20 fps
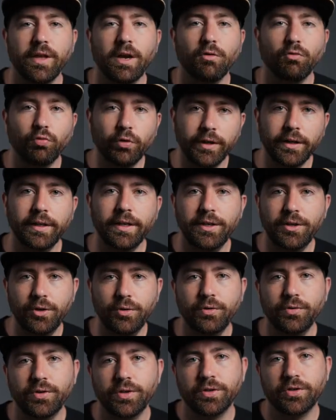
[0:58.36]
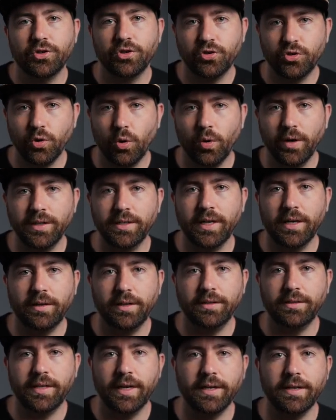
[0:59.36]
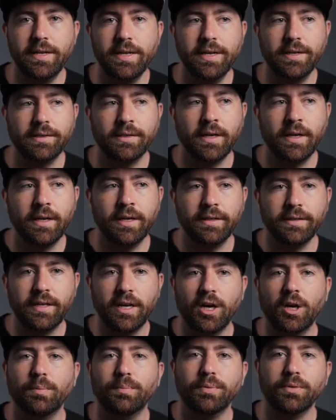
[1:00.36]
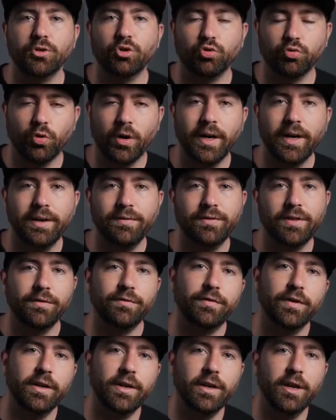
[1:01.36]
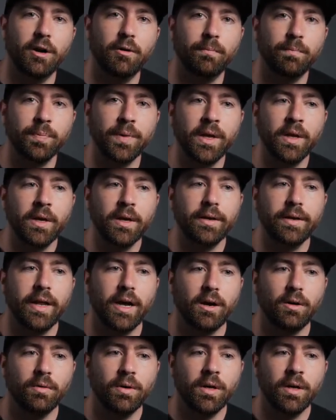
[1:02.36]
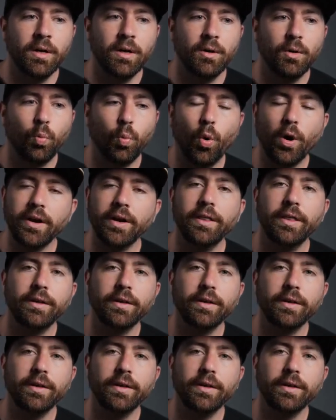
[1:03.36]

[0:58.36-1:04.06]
that really uses storytelling techniques to help drive the video. Now, one of